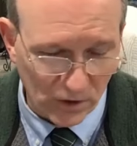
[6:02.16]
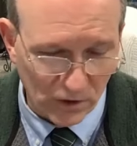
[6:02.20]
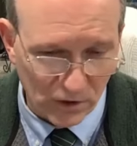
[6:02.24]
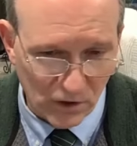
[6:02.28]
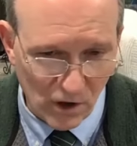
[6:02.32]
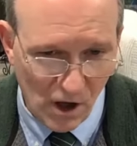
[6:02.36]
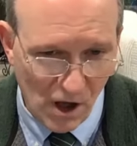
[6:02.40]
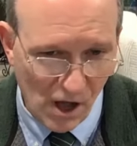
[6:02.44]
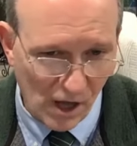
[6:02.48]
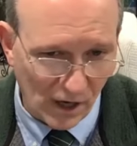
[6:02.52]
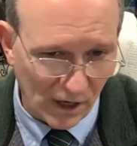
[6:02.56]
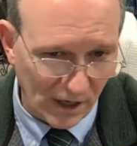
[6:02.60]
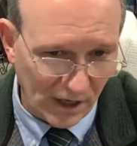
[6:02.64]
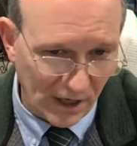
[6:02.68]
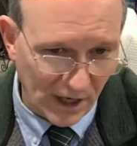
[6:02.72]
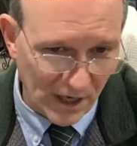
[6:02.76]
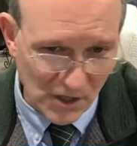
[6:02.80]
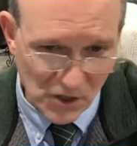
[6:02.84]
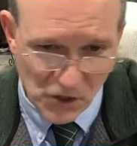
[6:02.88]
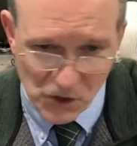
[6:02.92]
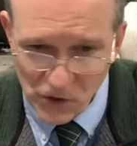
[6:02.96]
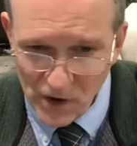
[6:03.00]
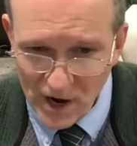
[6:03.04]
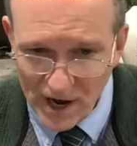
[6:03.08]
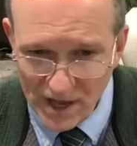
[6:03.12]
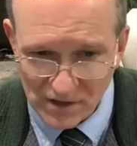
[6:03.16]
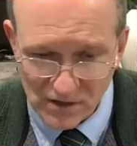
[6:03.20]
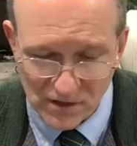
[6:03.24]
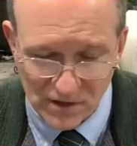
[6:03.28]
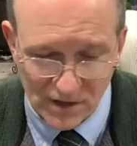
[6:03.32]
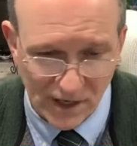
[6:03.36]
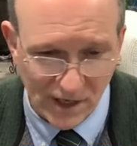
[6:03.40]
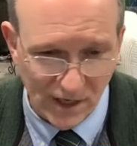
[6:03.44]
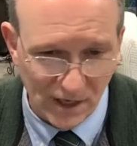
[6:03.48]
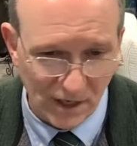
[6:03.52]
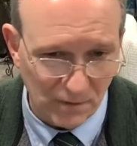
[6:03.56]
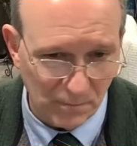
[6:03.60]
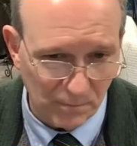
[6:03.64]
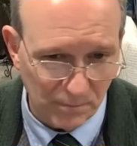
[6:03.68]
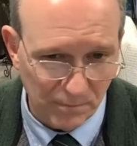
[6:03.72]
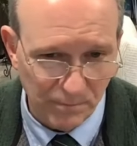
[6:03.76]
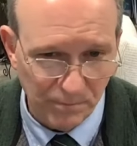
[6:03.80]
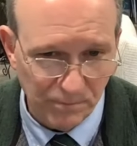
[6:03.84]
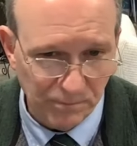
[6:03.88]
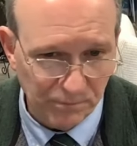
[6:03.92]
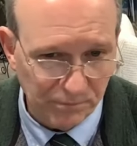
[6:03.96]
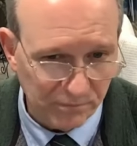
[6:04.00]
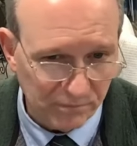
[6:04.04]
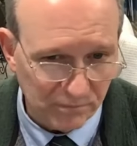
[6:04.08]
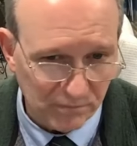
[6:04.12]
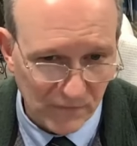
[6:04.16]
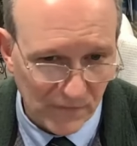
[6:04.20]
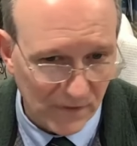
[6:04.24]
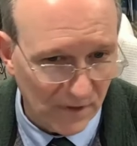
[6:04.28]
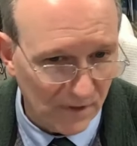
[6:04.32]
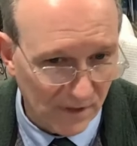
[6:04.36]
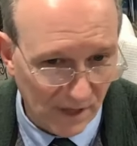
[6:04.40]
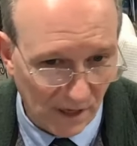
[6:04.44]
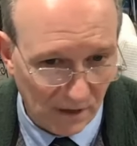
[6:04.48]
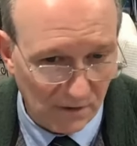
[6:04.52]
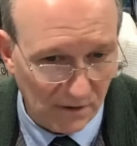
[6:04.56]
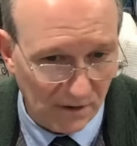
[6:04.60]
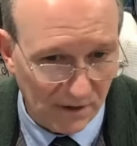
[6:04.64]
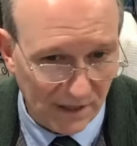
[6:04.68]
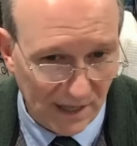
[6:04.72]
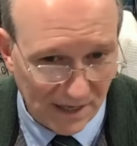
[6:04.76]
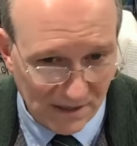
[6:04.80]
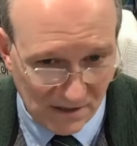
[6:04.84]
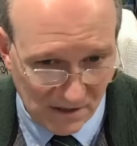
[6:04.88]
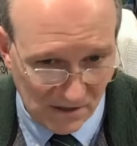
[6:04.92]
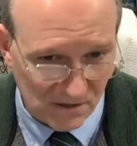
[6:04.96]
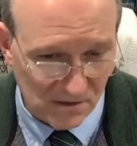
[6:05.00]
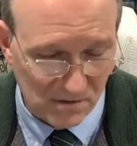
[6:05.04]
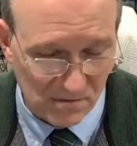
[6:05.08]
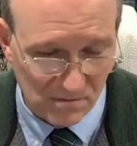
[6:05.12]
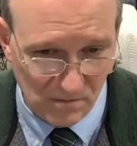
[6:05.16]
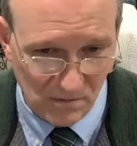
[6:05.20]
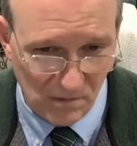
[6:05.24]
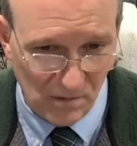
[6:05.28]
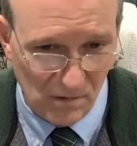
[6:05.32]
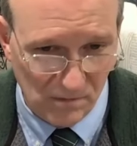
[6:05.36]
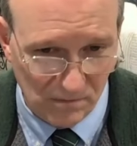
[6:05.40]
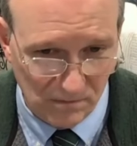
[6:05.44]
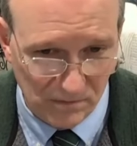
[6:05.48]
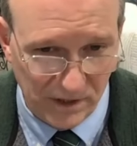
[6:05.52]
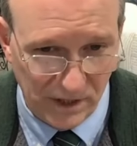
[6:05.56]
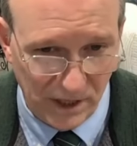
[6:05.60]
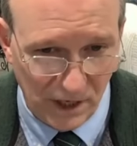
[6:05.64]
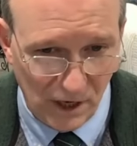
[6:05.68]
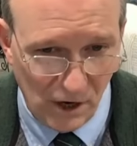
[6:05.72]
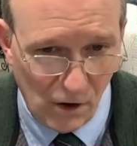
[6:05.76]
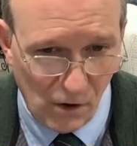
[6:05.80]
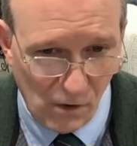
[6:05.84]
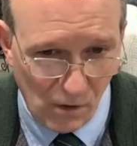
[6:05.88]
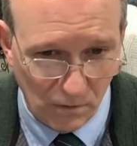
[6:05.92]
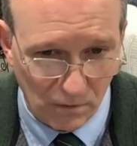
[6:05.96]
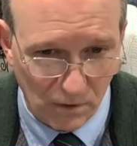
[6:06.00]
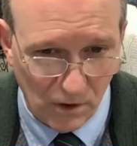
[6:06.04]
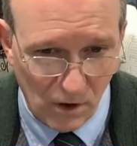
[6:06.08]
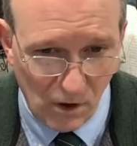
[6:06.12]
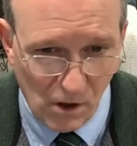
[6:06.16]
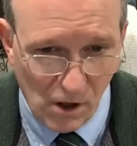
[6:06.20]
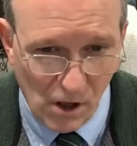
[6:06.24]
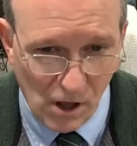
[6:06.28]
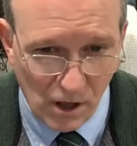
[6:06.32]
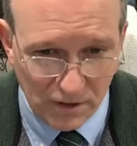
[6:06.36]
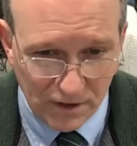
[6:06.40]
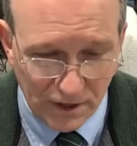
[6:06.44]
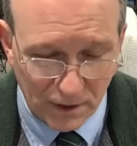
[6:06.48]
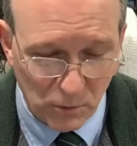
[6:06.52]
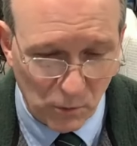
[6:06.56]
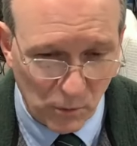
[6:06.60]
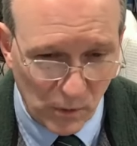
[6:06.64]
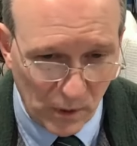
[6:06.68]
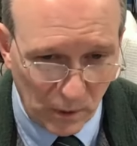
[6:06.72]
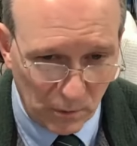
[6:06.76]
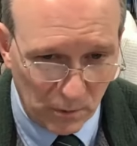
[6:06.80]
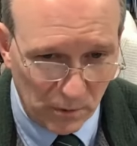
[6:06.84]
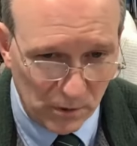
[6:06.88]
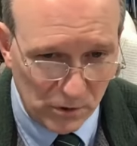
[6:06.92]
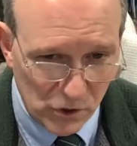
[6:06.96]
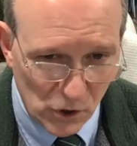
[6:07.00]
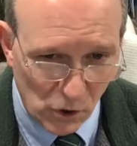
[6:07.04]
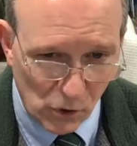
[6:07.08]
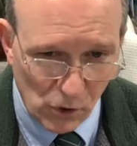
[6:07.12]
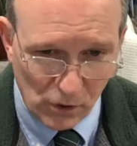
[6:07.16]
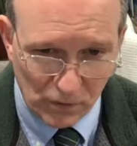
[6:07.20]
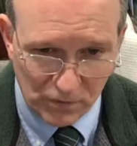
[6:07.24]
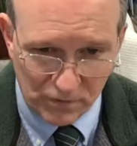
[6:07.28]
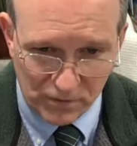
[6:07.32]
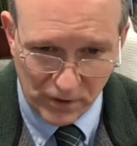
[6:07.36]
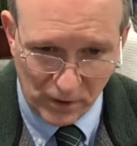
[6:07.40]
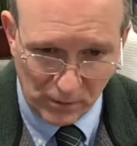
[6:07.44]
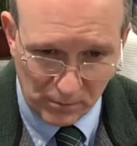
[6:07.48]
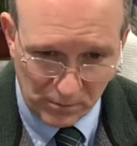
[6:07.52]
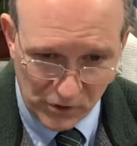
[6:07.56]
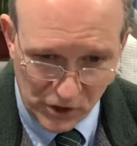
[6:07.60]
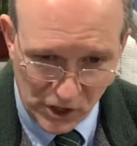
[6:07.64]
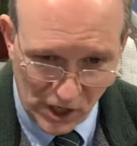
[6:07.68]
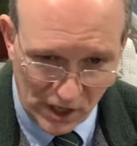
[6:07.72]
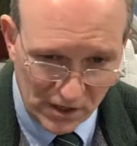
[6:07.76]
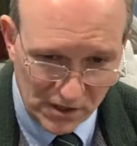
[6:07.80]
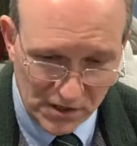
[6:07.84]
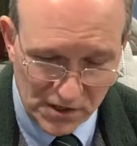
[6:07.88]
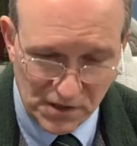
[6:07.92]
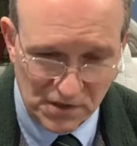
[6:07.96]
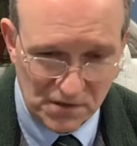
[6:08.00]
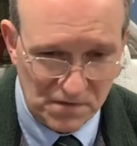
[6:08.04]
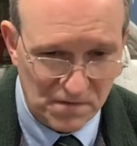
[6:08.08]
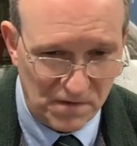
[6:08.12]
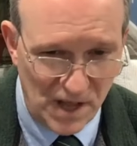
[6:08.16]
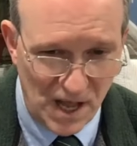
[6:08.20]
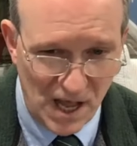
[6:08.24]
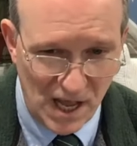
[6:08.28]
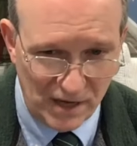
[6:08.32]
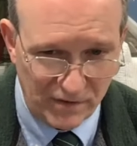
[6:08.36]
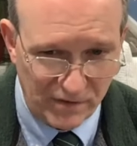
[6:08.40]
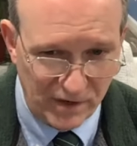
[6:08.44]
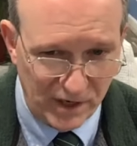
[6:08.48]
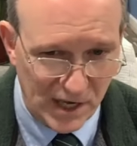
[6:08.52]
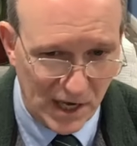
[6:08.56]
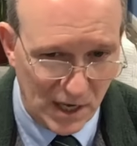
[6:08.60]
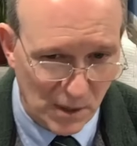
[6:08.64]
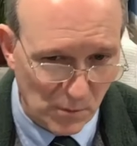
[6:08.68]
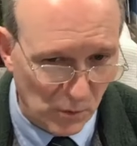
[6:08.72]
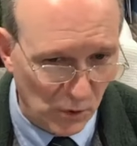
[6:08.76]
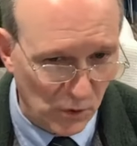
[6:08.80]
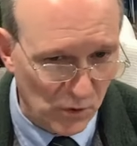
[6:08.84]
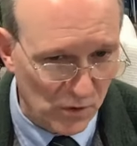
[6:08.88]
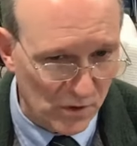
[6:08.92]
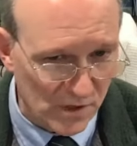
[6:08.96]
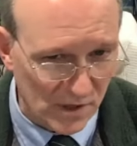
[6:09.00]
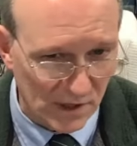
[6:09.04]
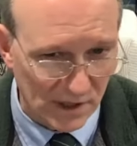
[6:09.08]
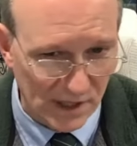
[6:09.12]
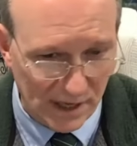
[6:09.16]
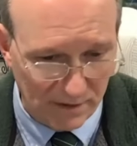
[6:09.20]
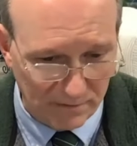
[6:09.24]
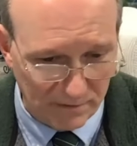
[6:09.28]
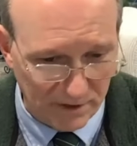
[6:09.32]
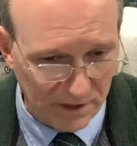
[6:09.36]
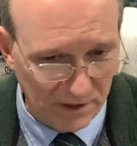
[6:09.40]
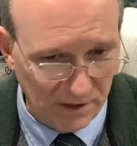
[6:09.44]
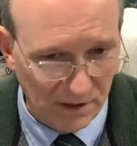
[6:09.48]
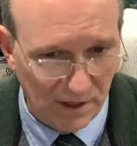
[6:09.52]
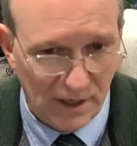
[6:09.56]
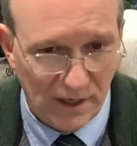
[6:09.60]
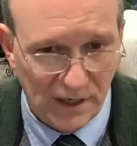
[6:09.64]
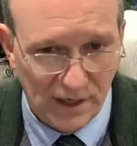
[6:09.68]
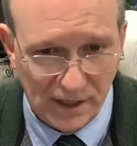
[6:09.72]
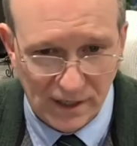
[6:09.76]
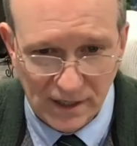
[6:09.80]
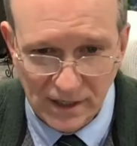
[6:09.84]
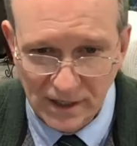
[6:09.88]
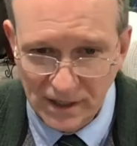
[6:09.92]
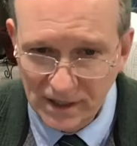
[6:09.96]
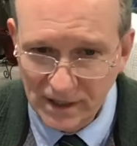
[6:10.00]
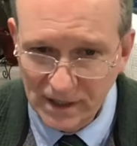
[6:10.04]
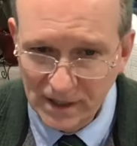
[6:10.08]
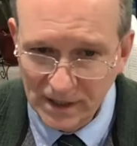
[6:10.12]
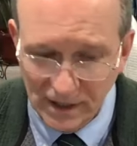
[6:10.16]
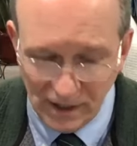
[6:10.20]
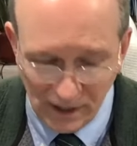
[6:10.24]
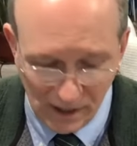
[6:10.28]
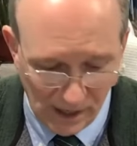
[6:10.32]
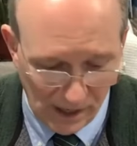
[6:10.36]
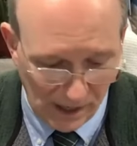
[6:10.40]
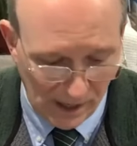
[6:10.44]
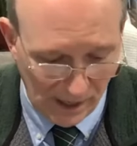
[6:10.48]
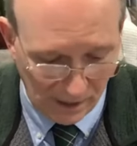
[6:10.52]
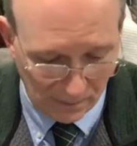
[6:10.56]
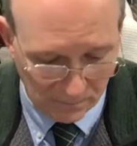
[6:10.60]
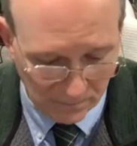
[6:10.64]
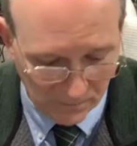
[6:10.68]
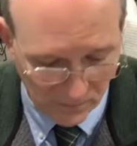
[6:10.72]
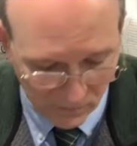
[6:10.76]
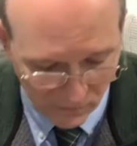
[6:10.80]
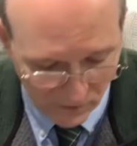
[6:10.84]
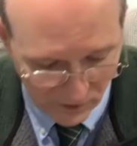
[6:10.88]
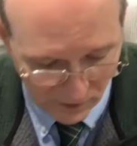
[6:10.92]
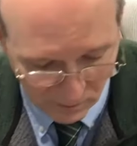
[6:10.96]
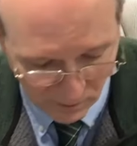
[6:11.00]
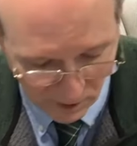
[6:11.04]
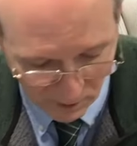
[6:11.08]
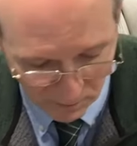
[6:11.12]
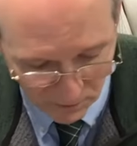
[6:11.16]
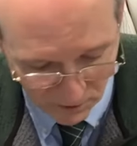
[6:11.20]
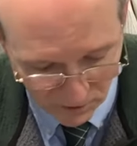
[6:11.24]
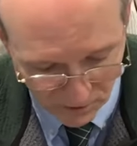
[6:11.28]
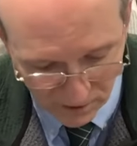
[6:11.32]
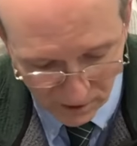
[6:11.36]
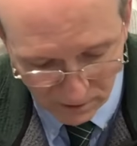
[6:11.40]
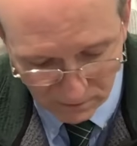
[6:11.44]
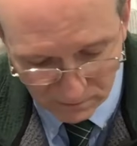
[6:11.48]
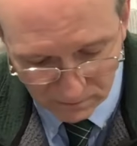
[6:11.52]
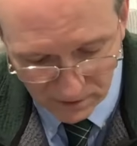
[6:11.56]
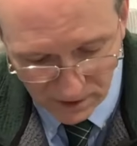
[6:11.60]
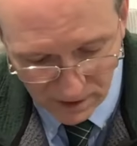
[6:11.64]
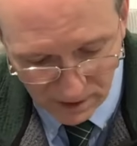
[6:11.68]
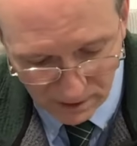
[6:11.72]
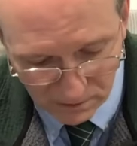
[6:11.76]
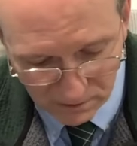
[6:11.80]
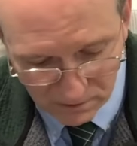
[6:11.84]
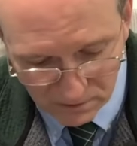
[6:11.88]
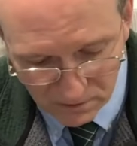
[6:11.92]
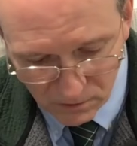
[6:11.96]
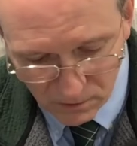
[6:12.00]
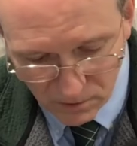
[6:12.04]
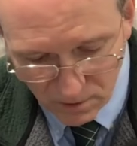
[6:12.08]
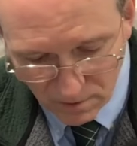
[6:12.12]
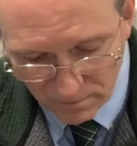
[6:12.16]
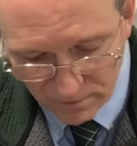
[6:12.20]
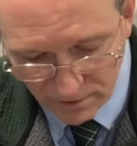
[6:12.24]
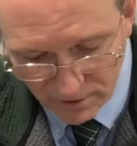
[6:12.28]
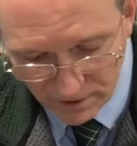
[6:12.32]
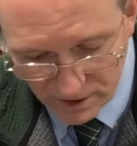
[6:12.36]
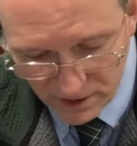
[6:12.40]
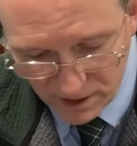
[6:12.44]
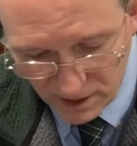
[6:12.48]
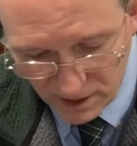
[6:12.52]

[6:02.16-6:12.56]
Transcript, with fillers: with God, and he's translated. That's, you know, all that we were told from Genesis 5 and Hebrews 11. Remember, I'll go over to